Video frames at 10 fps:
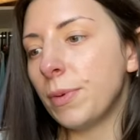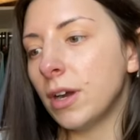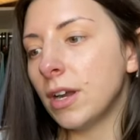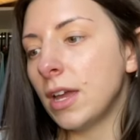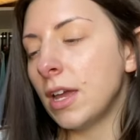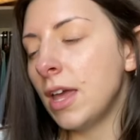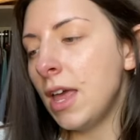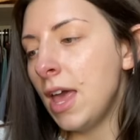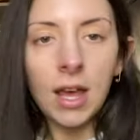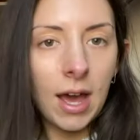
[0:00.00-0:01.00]
party.
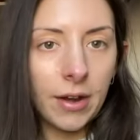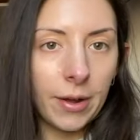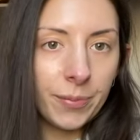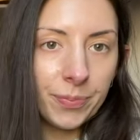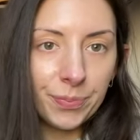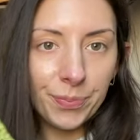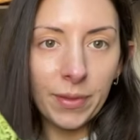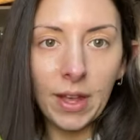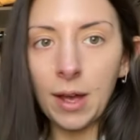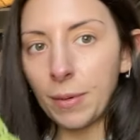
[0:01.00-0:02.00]
I don't know.
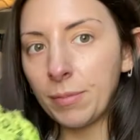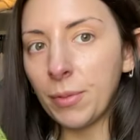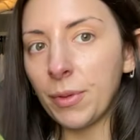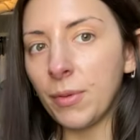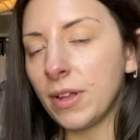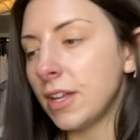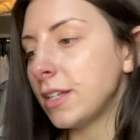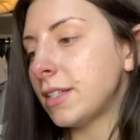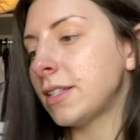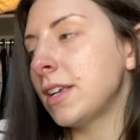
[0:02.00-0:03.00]
I'll probably wear
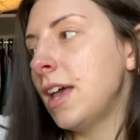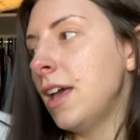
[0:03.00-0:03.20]
this